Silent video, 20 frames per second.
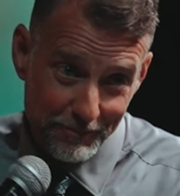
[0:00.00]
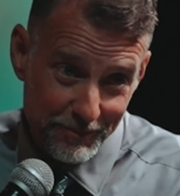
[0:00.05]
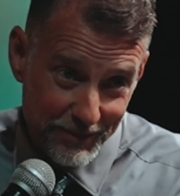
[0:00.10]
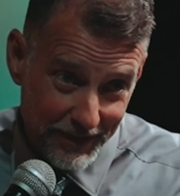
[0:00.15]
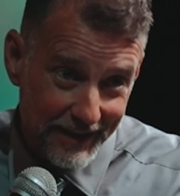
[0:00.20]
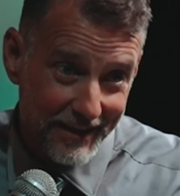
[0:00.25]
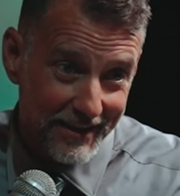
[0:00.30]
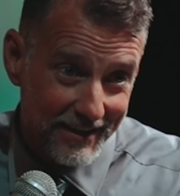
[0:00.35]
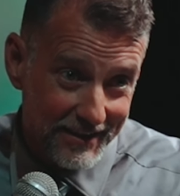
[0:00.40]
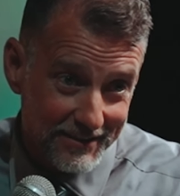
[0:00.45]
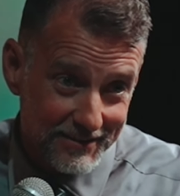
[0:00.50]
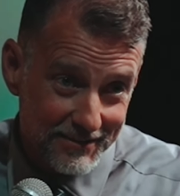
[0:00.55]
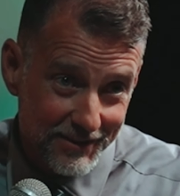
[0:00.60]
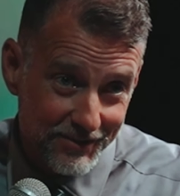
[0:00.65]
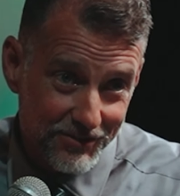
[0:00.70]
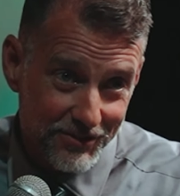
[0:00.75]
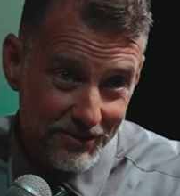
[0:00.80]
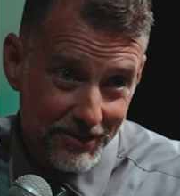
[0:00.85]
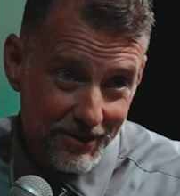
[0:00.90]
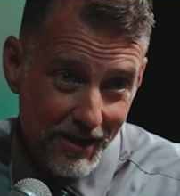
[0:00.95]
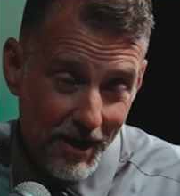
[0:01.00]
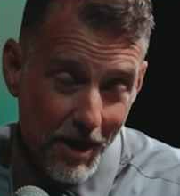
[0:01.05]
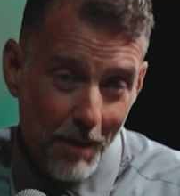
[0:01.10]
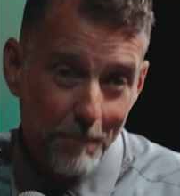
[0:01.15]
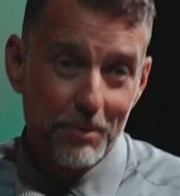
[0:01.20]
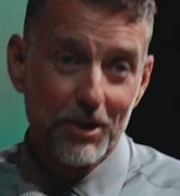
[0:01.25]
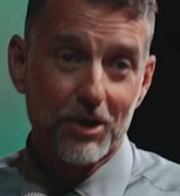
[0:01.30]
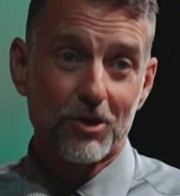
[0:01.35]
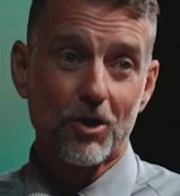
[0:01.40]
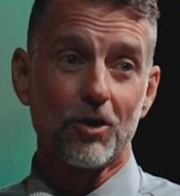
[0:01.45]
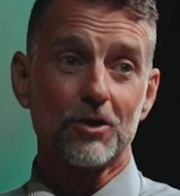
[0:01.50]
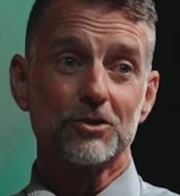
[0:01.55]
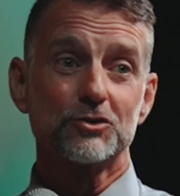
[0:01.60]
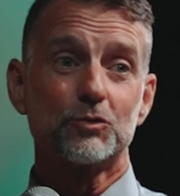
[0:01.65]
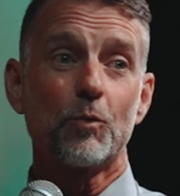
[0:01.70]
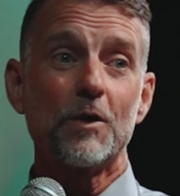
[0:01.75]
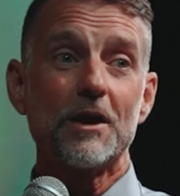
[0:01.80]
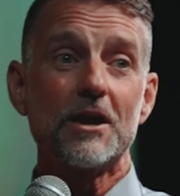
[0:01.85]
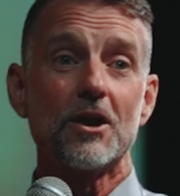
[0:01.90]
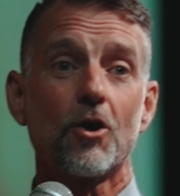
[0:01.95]
things because
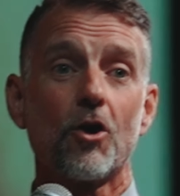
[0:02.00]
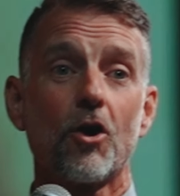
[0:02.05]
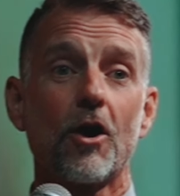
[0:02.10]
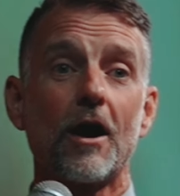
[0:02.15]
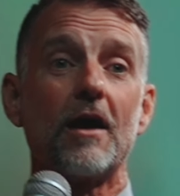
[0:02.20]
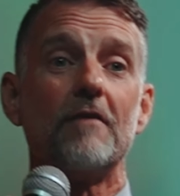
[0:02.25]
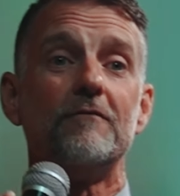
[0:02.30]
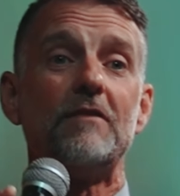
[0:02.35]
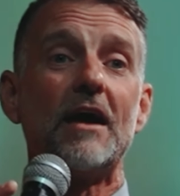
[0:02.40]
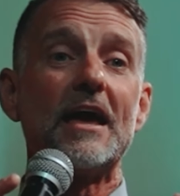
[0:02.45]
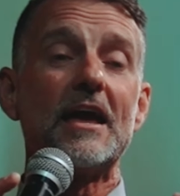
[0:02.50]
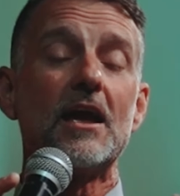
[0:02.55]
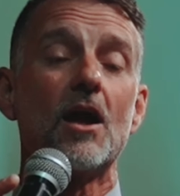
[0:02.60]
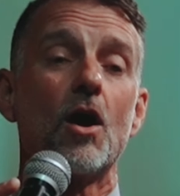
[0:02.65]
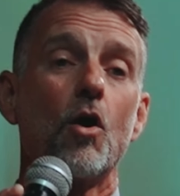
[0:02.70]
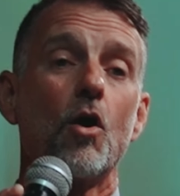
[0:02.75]
we are of a